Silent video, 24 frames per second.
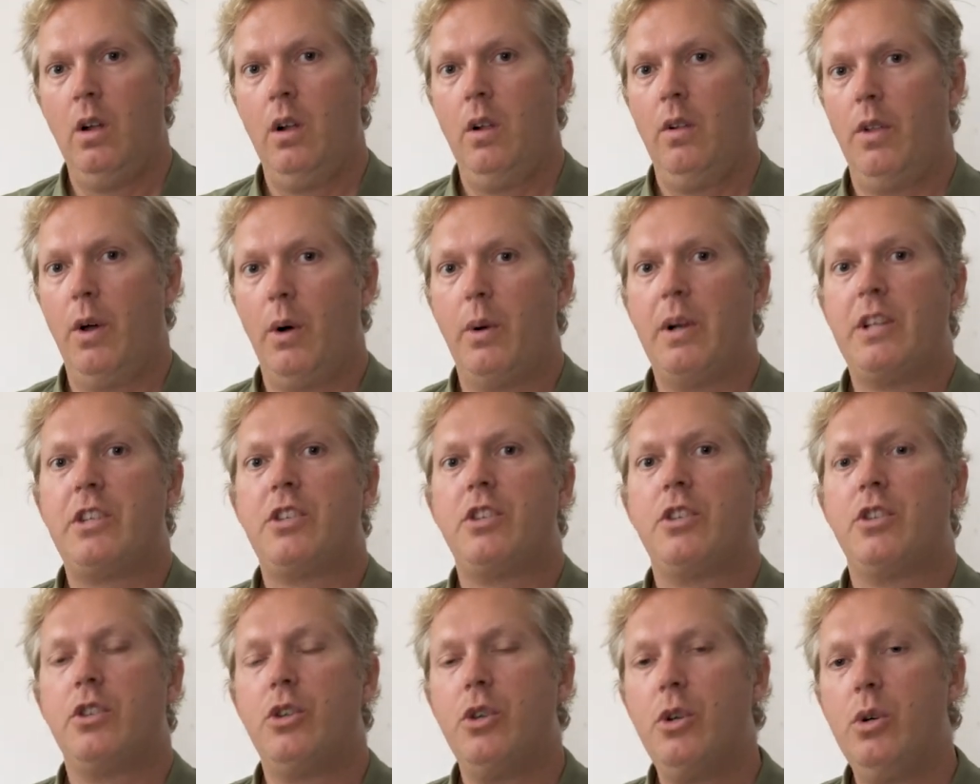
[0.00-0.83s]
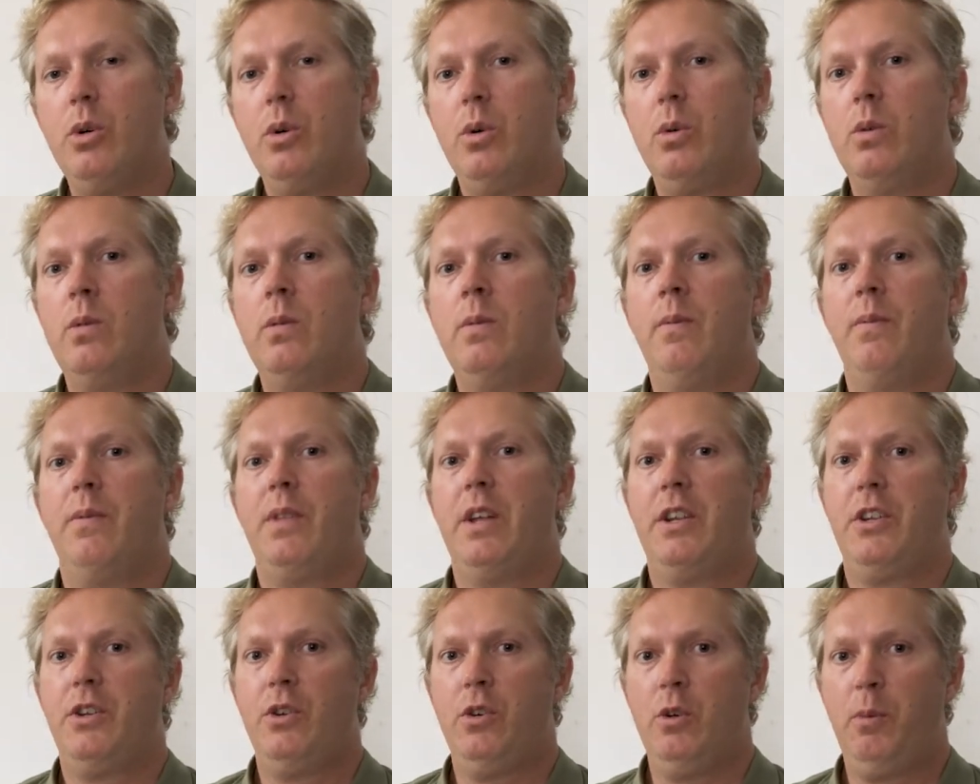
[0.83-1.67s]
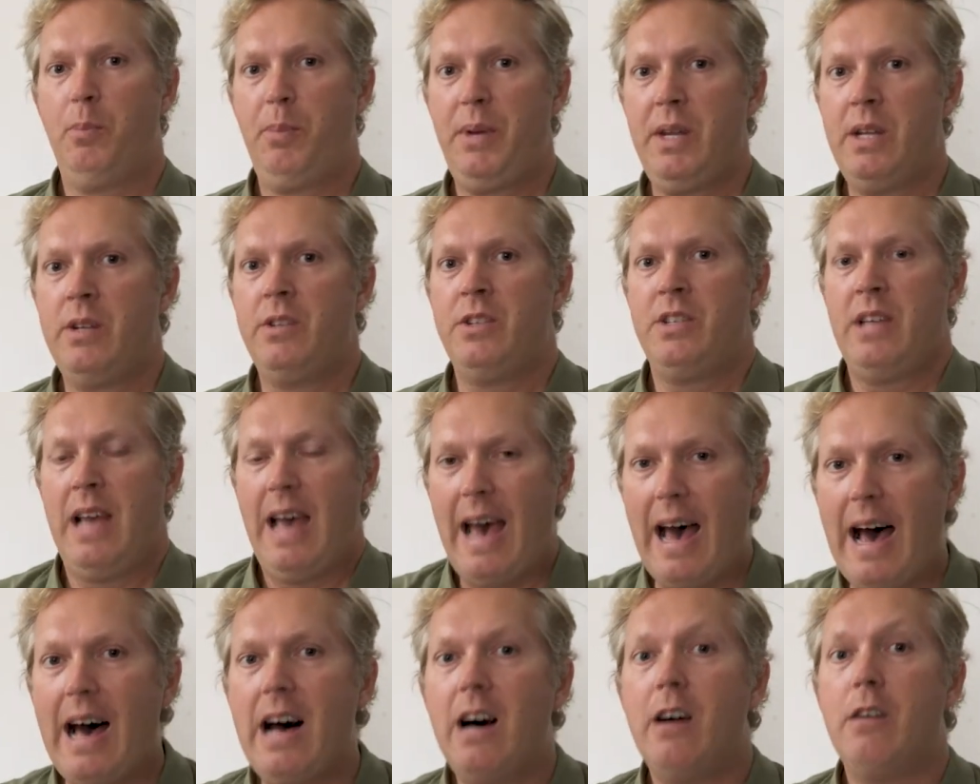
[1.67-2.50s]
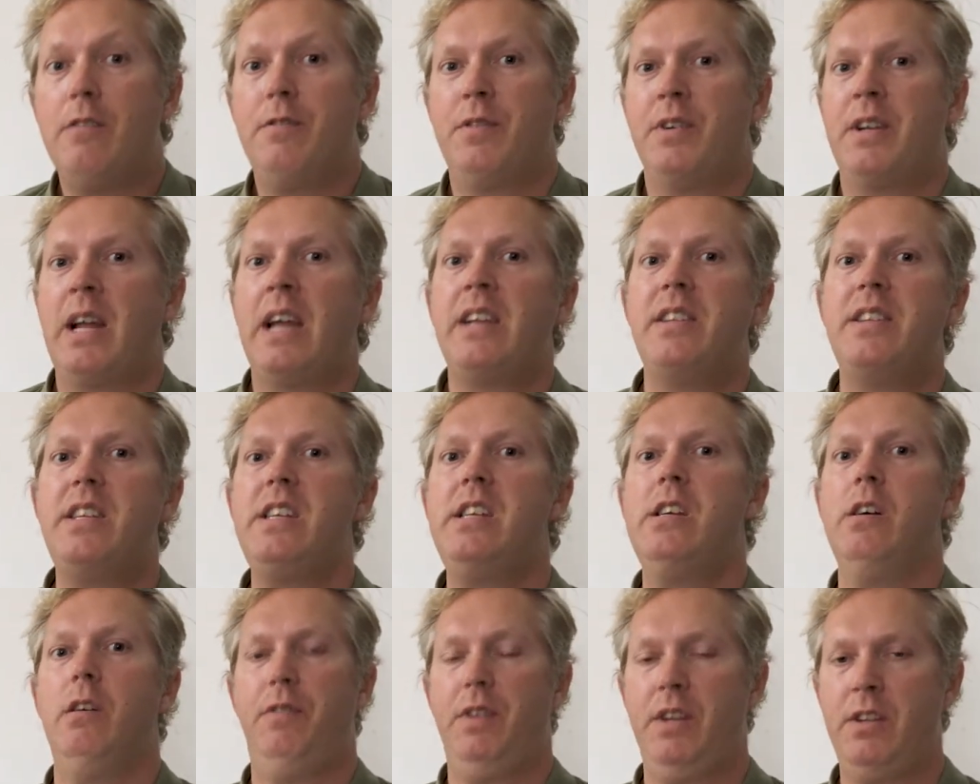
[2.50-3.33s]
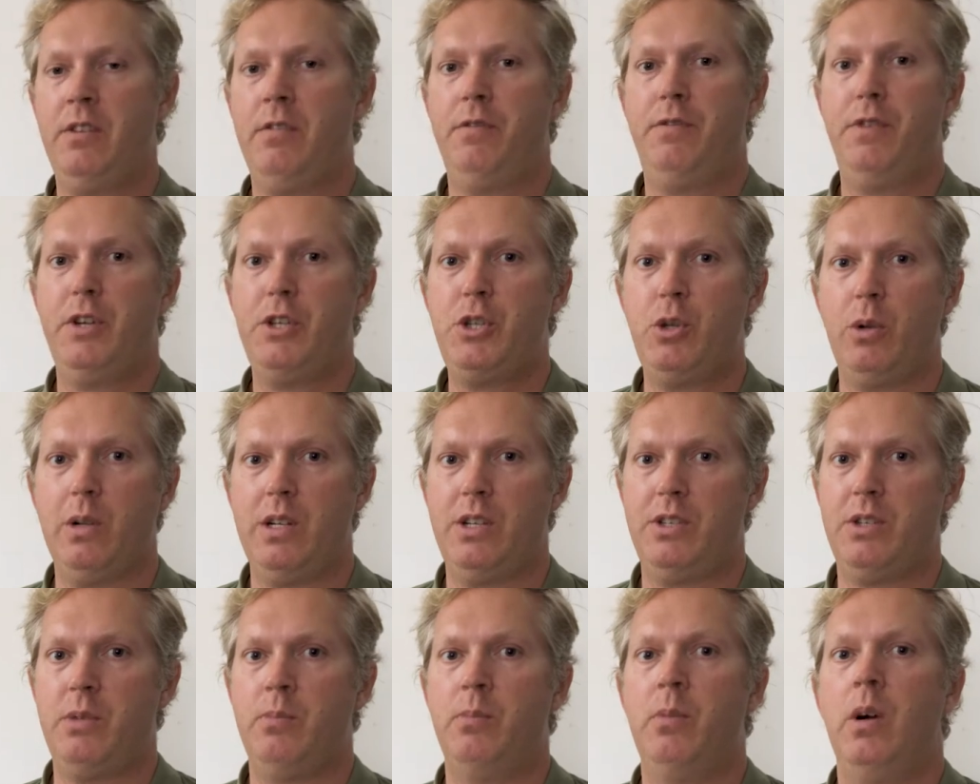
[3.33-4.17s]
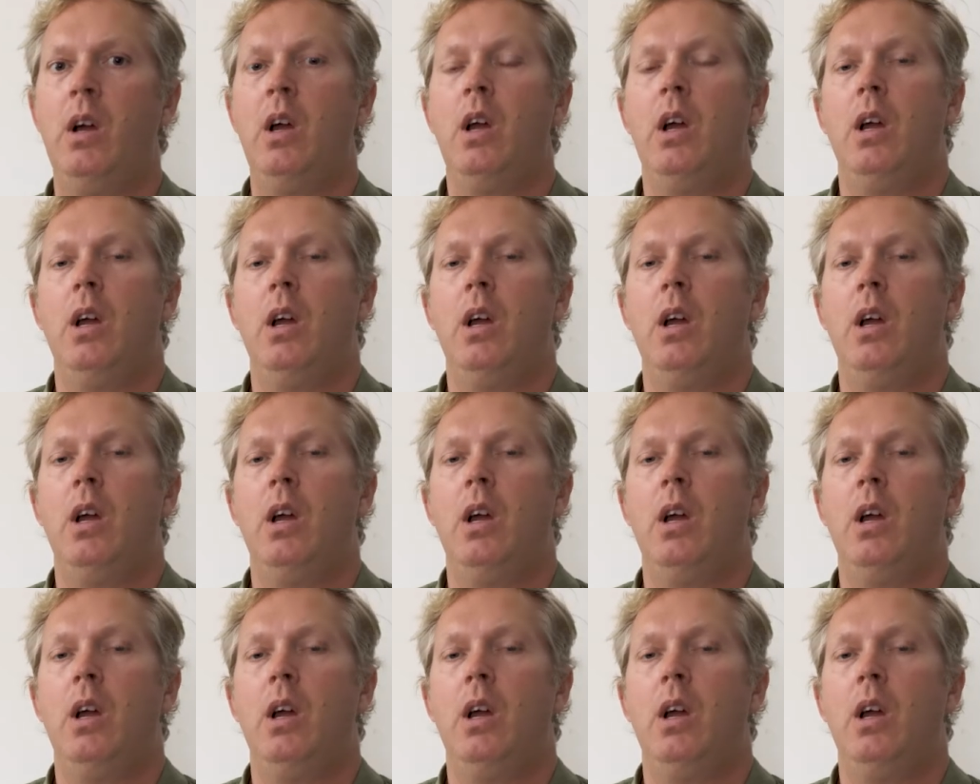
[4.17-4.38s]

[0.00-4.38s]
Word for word: Though it's true that Europeans have an idea of individualism,